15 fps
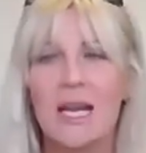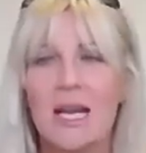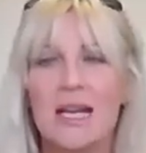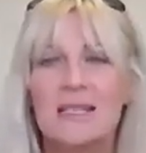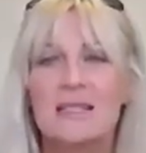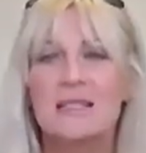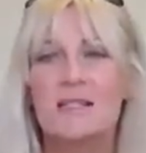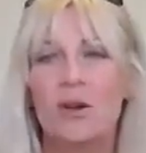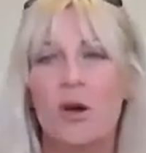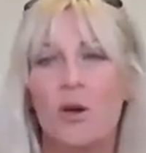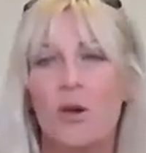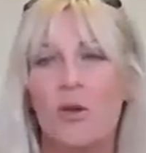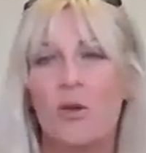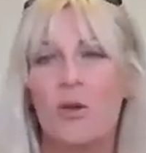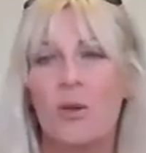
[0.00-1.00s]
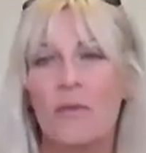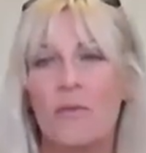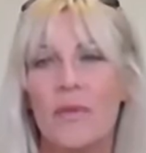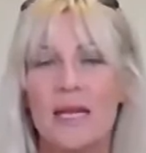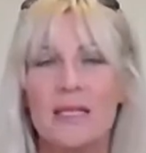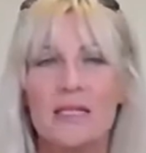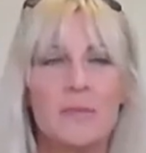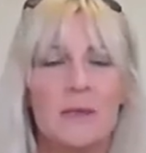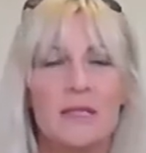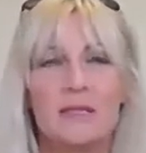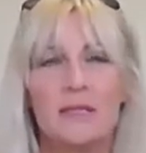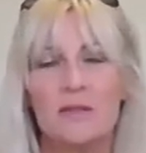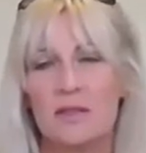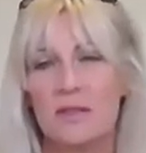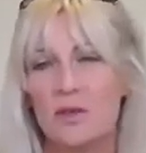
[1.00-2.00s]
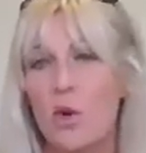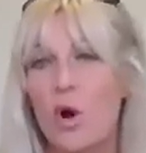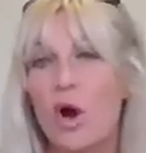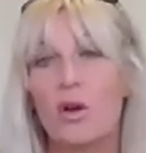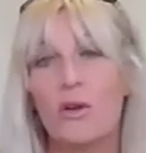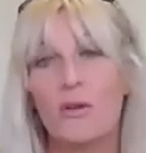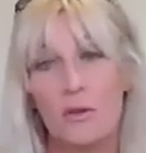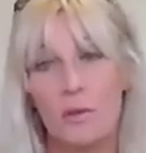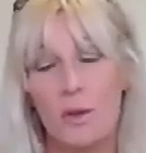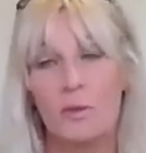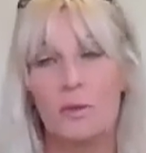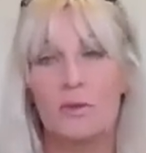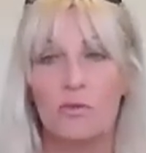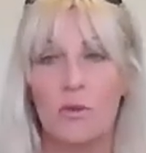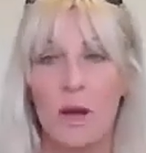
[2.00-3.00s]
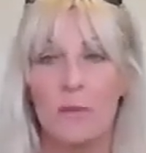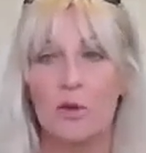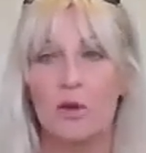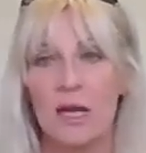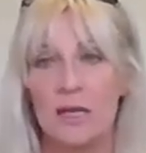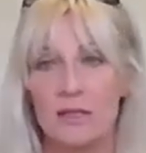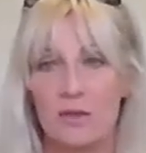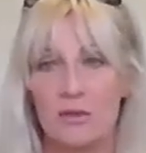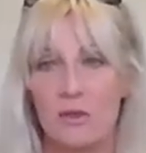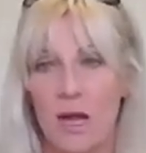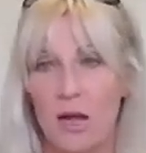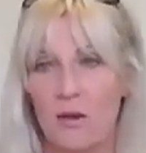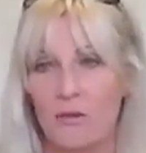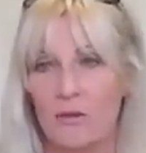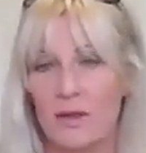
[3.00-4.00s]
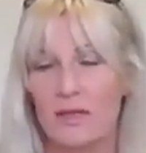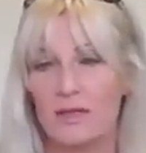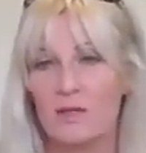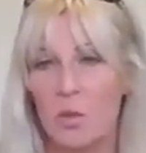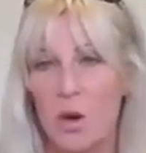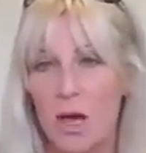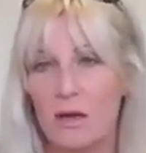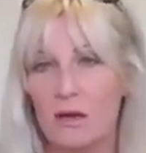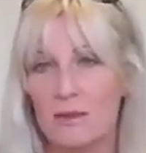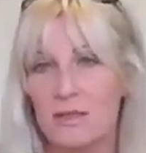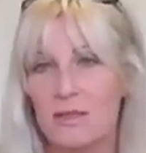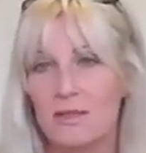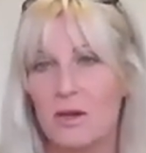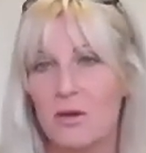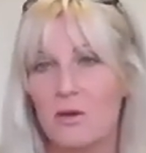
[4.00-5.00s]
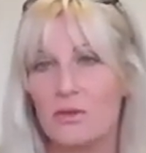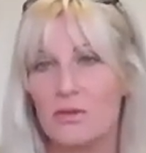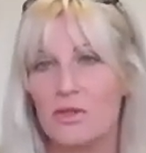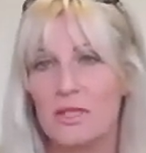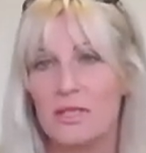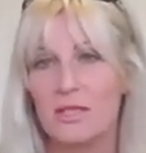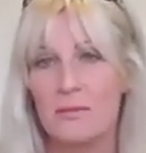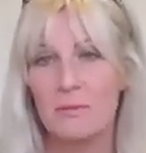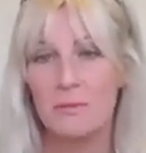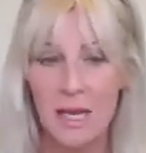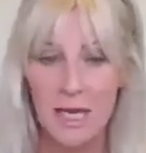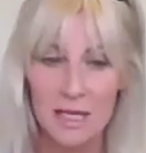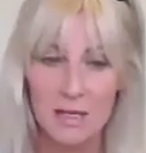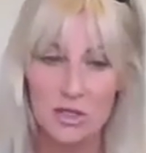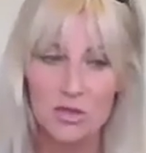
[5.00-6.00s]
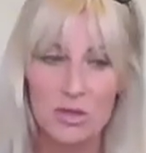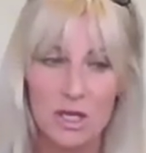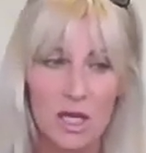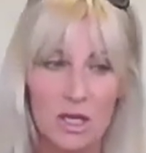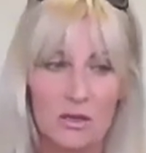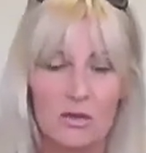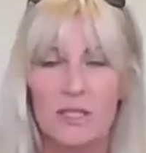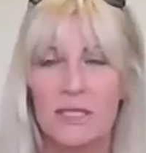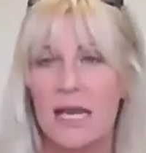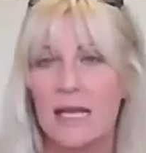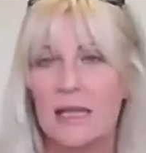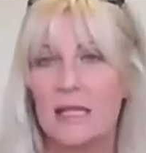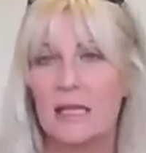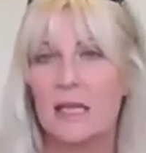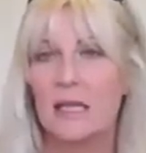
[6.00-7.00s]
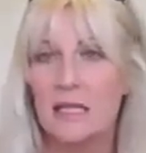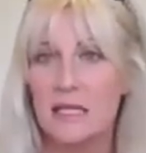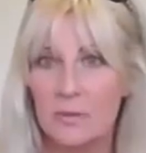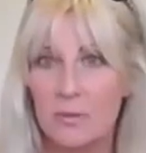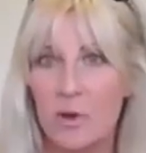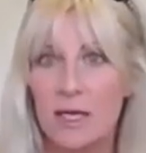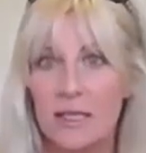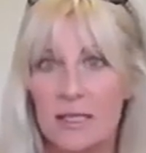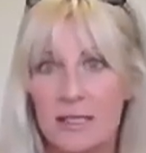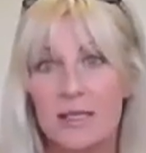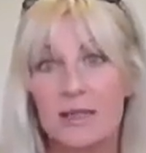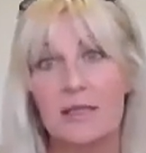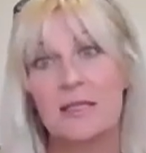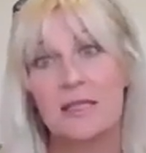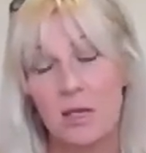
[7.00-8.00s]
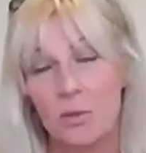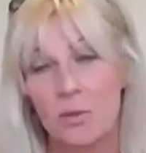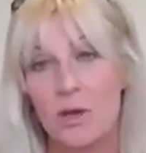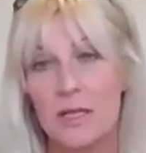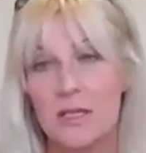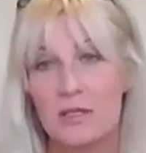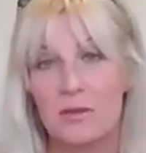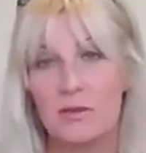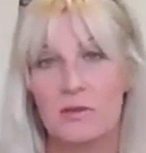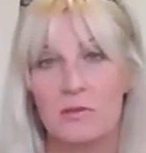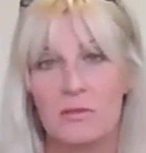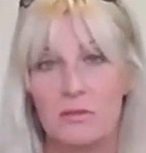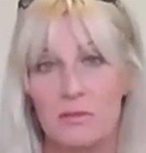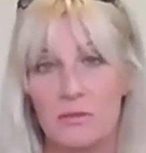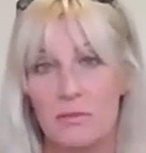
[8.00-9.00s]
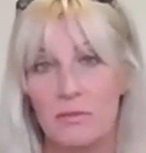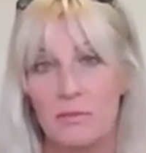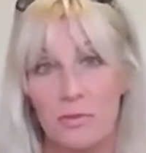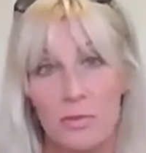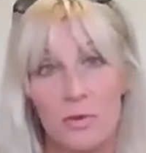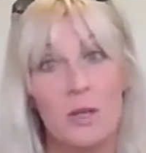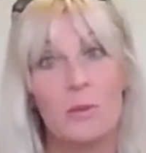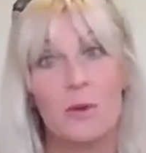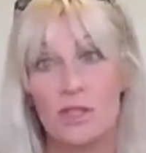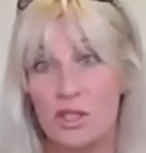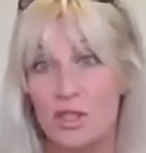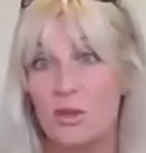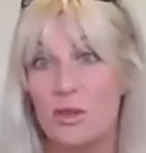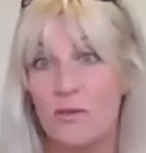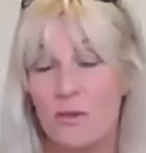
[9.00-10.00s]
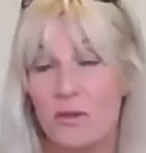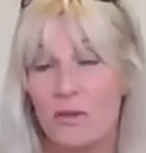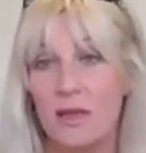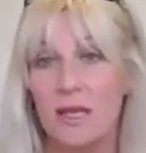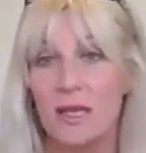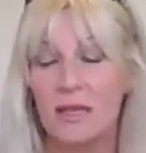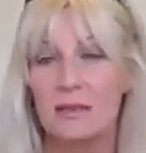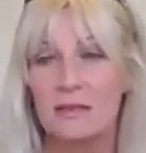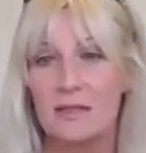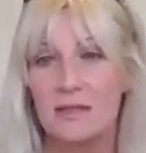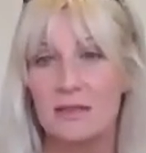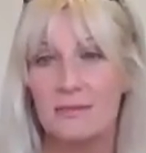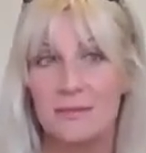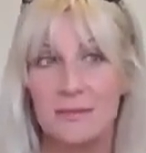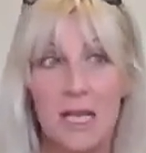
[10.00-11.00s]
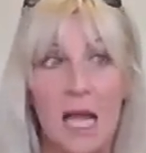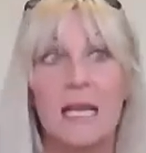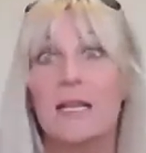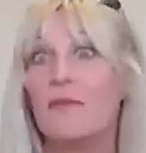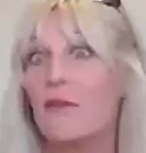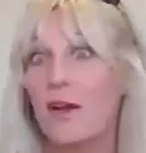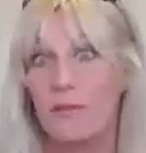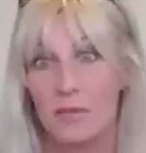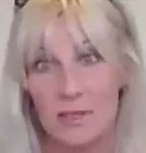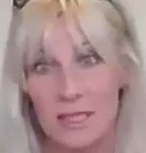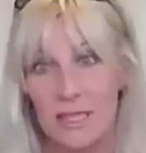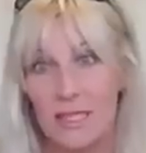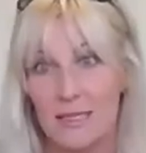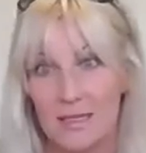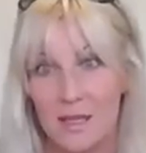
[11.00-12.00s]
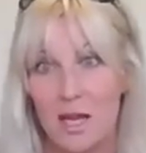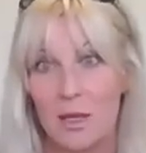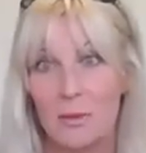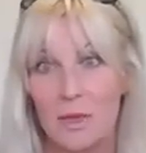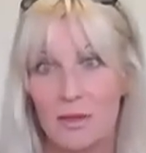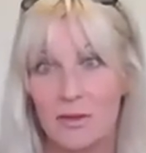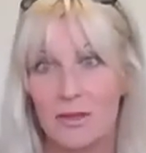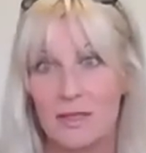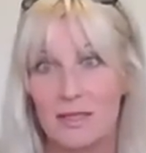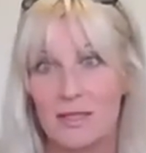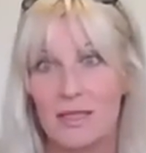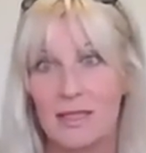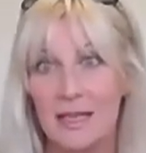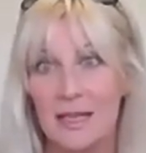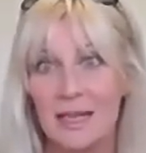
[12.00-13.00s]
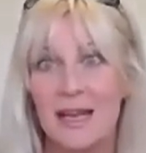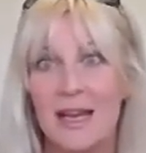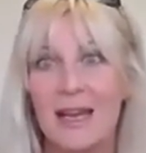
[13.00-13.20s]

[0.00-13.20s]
Mm-hmm. So that's been so hard for people to wrap their heads around as well. So just making sure they understand that the list price and the sale price are pretty much 2 different things 95% of the time here in the city.